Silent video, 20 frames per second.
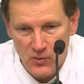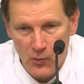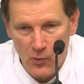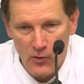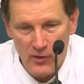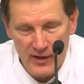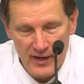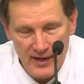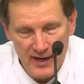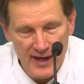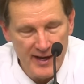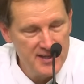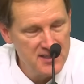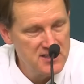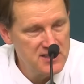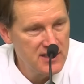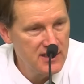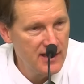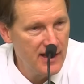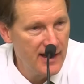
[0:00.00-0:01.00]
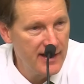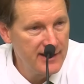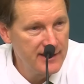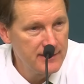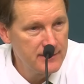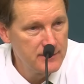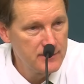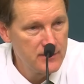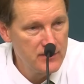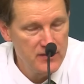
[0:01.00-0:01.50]
organized
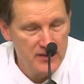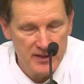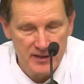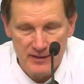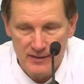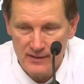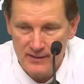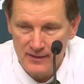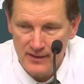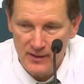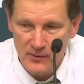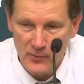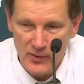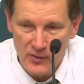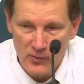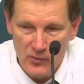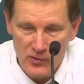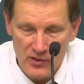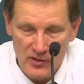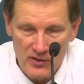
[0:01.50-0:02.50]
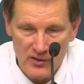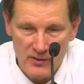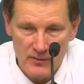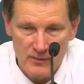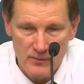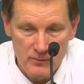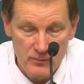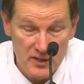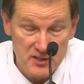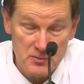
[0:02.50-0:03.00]
tonight than, than we were,
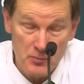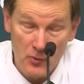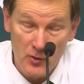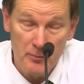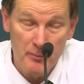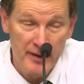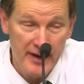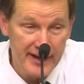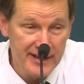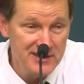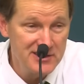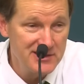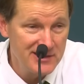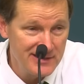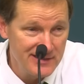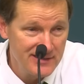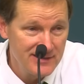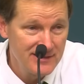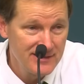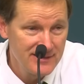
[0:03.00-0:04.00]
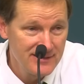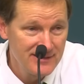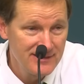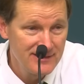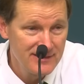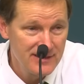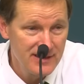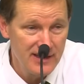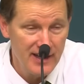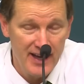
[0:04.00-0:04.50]
much more patient
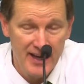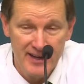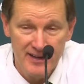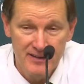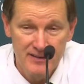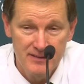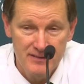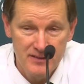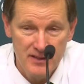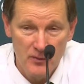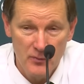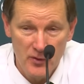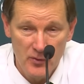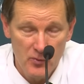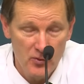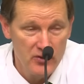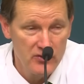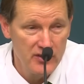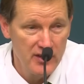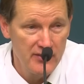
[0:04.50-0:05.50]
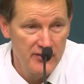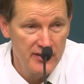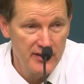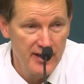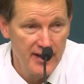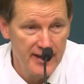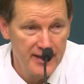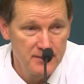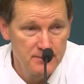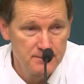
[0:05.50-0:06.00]
tonight than we were the other
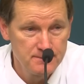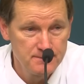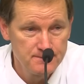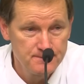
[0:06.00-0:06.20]
night.